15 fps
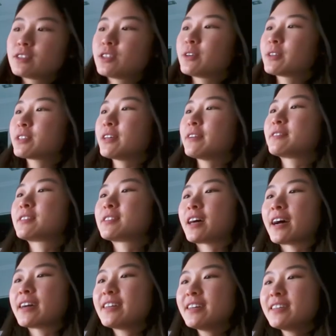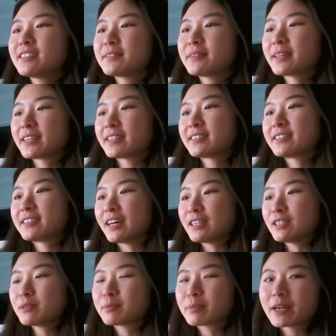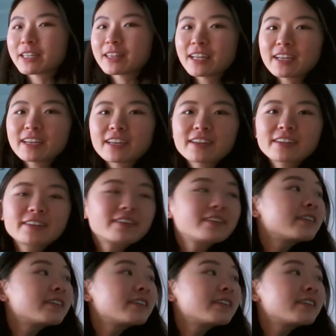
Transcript: Do you also have cider so we can celebrate later?